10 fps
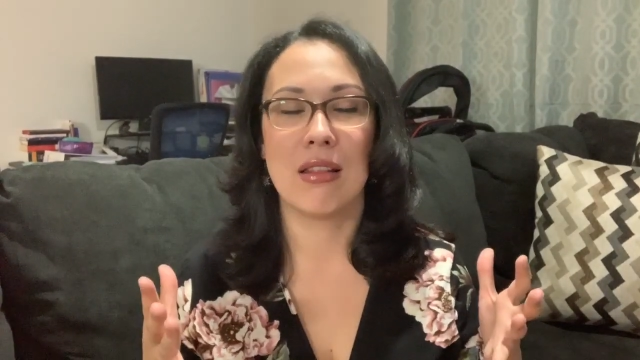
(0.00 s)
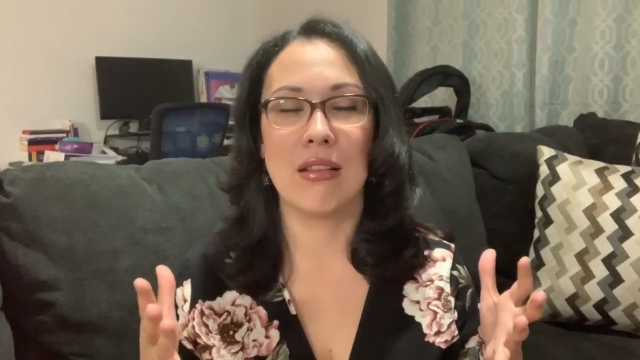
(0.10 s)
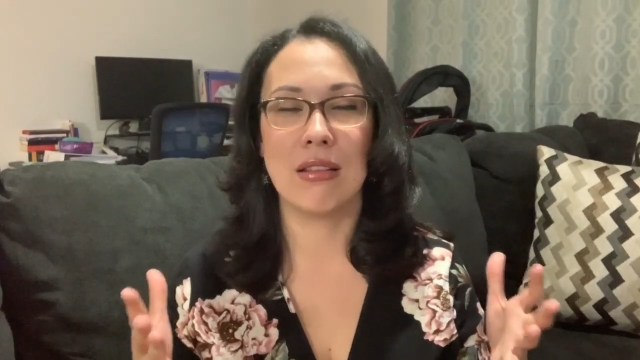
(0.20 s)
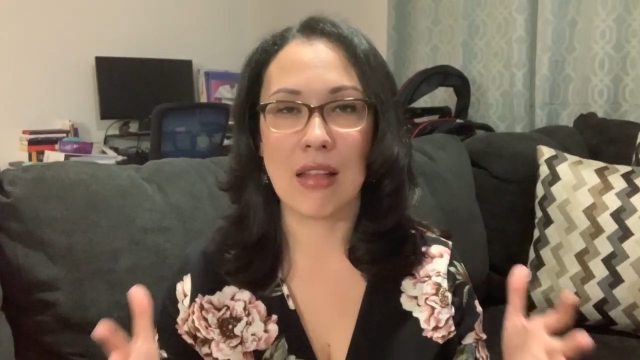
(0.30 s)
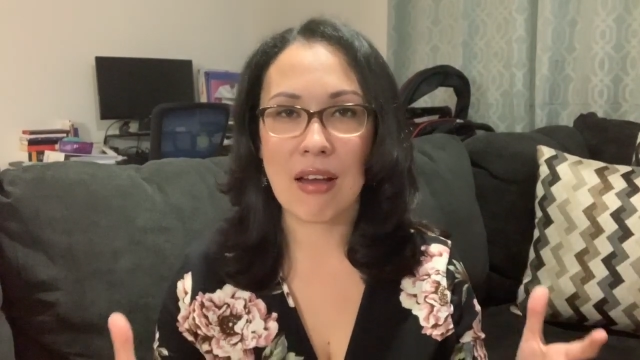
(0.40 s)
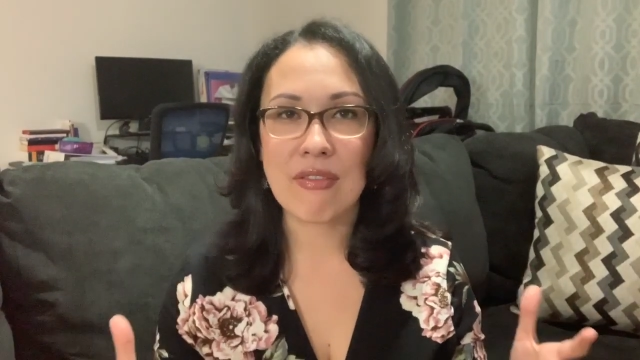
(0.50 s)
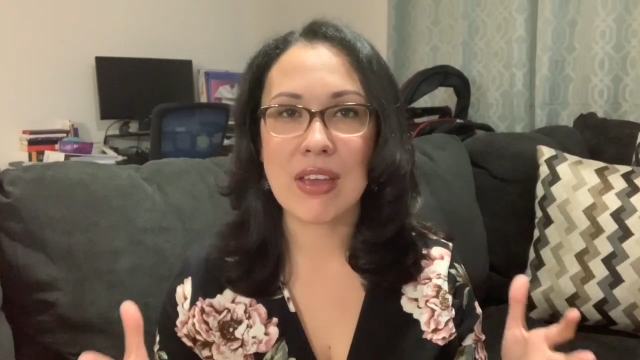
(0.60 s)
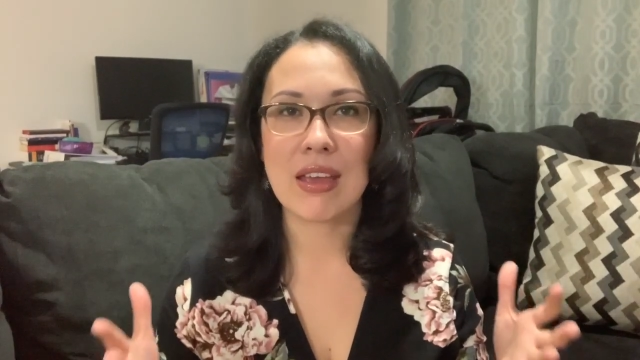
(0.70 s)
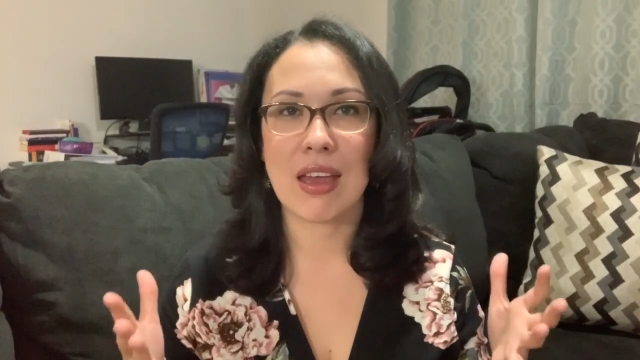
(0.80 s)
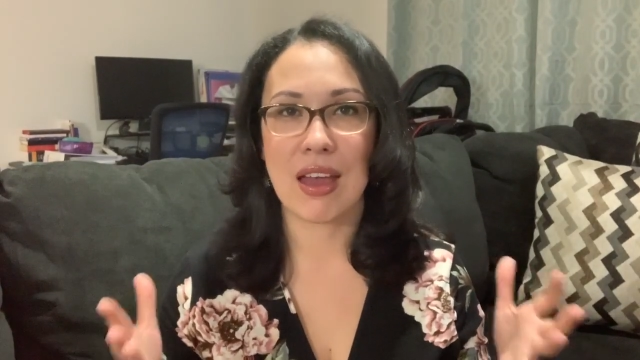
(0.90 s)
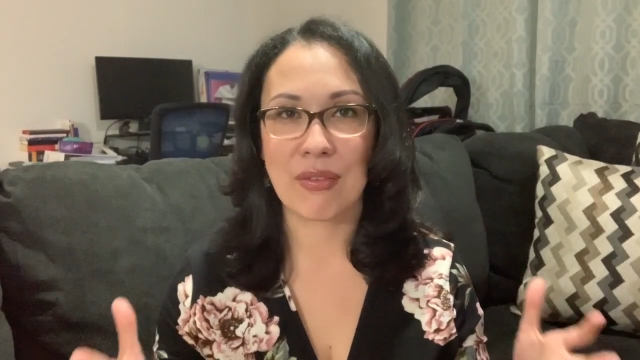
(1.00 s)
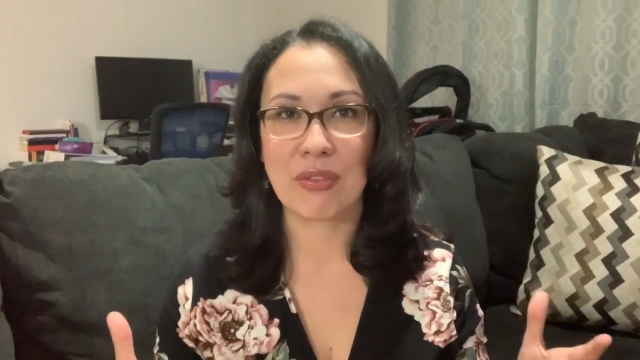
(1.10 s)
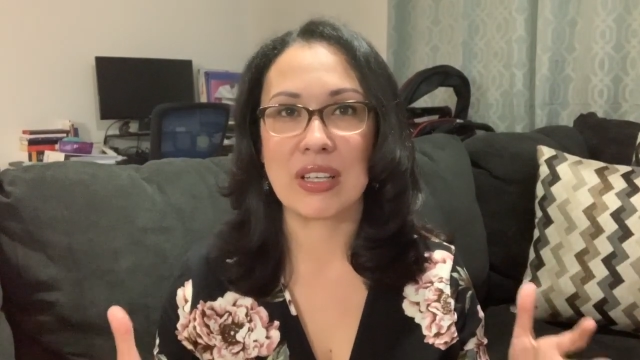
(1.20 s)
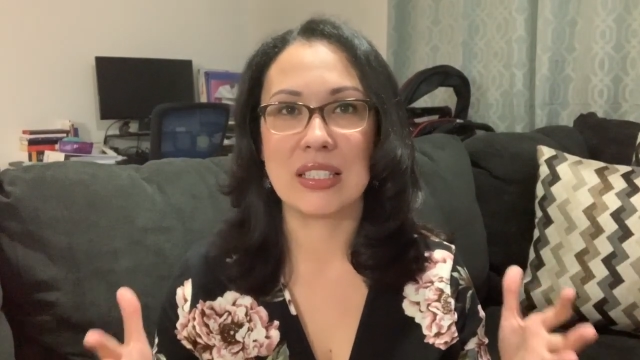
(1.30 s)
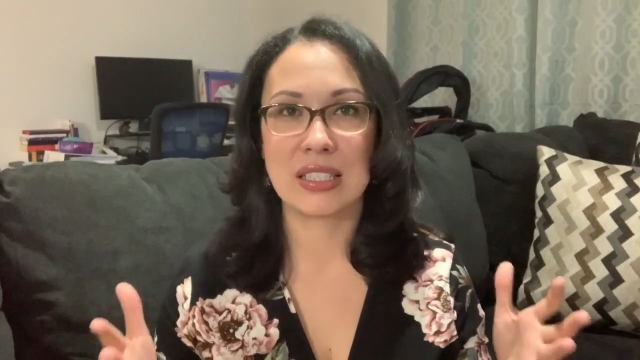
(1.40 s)
loving
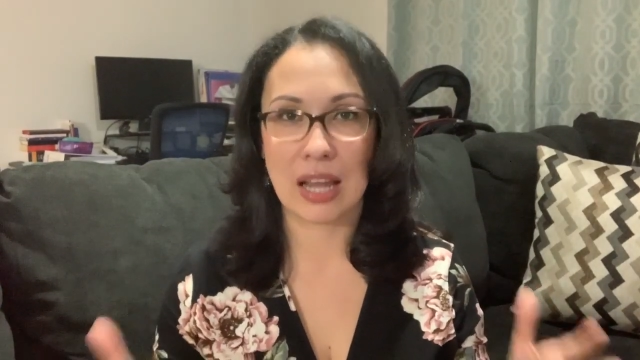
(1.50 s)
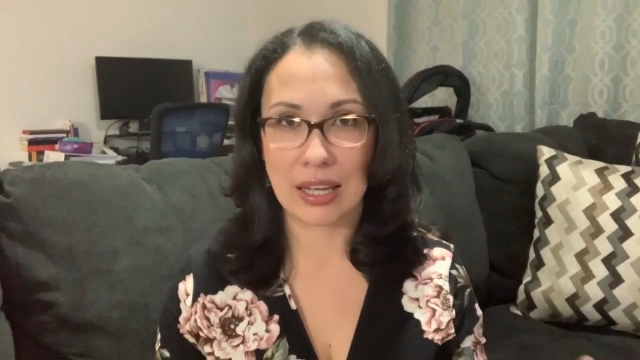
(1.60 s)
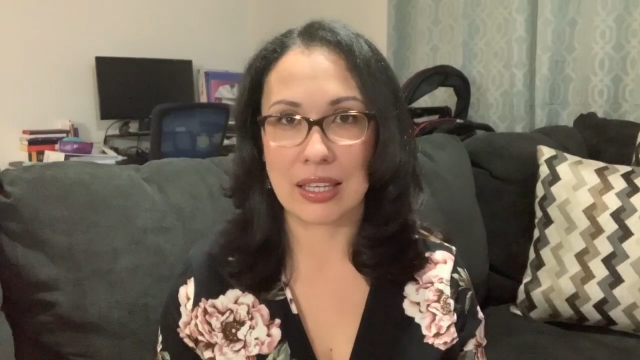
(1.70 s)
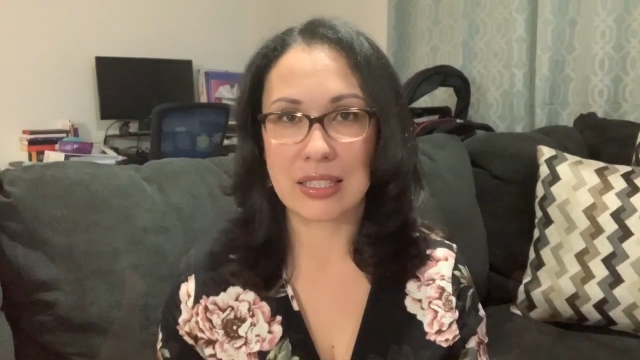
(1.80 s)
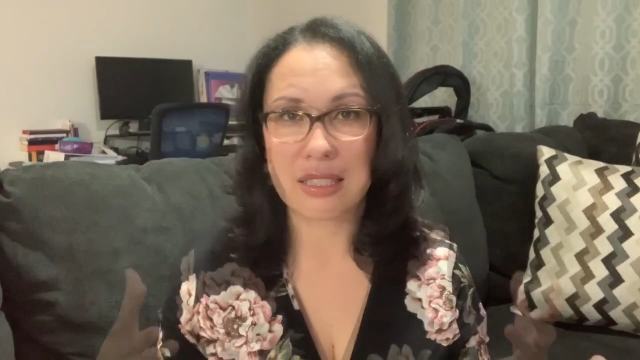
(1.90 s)
every second.